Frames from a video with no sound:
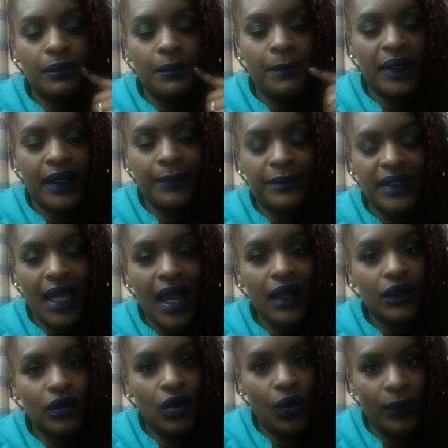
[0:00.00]
but I'm
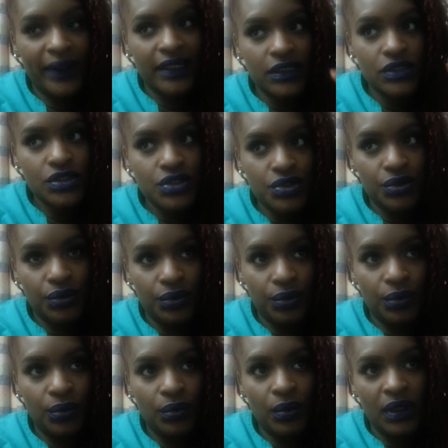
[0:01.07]
not going
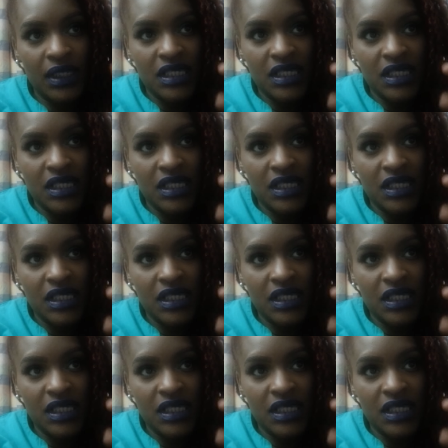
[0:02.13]
to